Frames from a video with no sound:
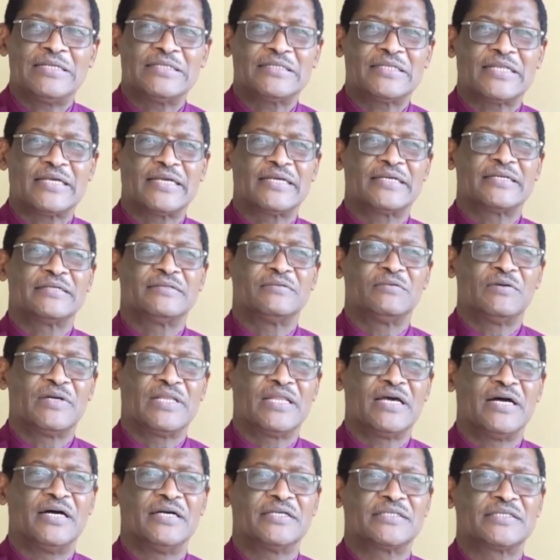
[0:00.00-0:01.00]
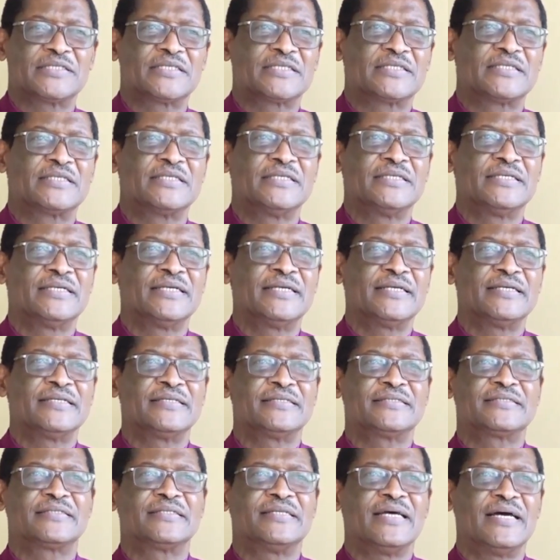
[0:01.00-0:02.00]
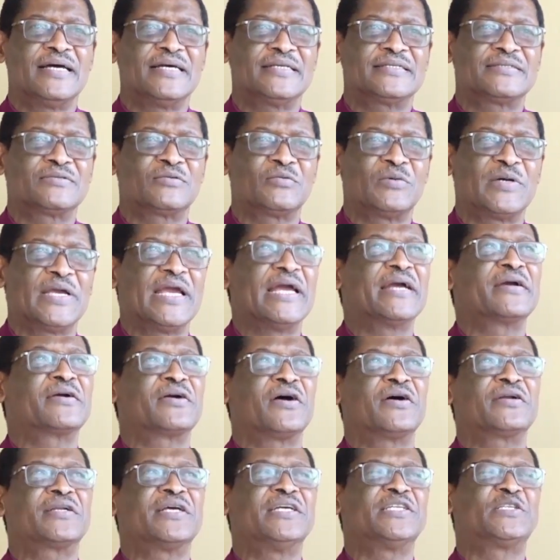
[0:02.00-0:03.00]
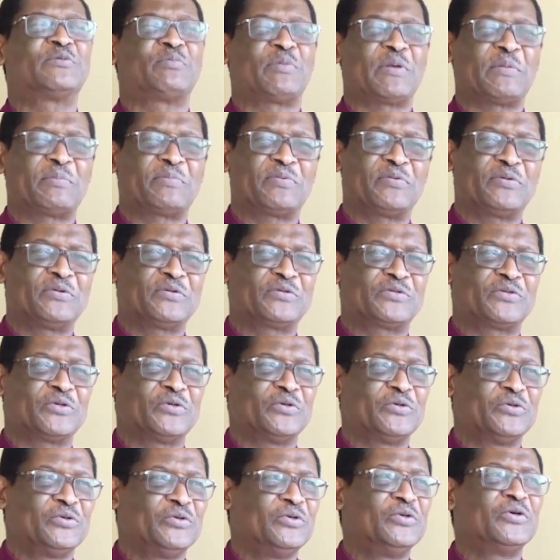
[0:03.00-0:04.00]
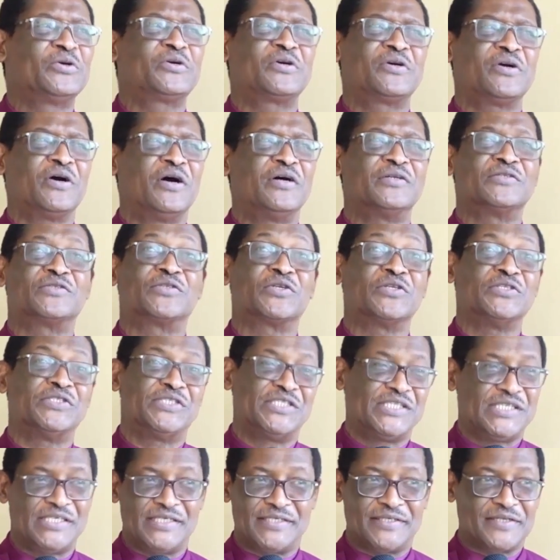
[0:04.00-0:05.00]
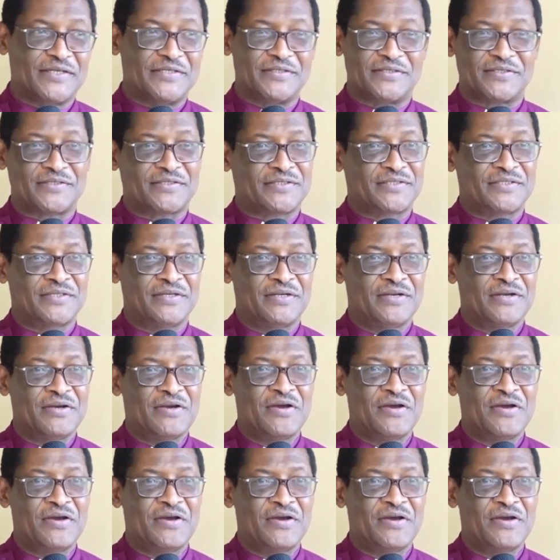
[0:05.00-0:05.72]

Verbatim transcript: for the Lord Jesus Christ within the Church of Nigeria Anglican Communion, and will continue